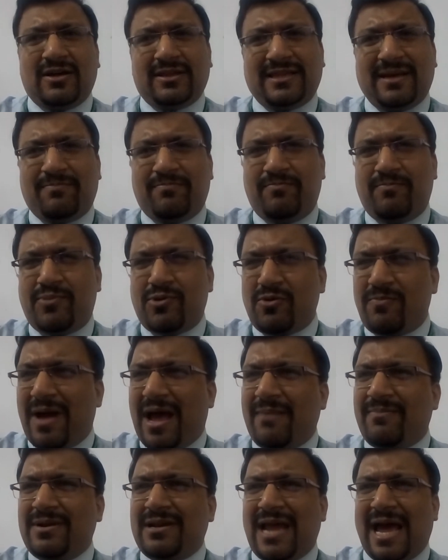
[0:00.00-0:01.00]
the
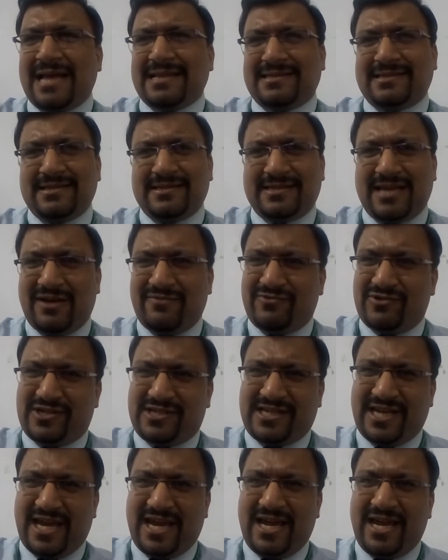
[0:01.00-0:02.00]
probable answers I would
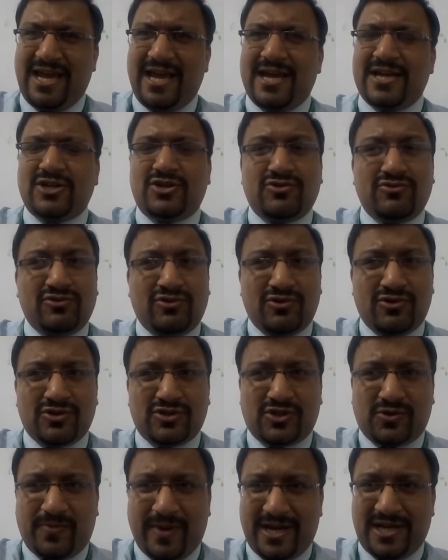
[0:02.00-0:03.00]
say to
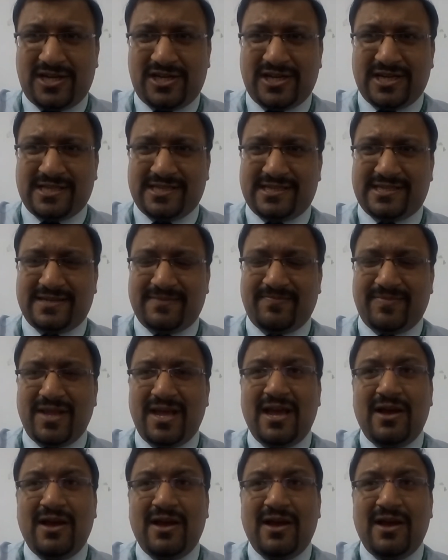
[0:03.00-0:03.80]
those questions.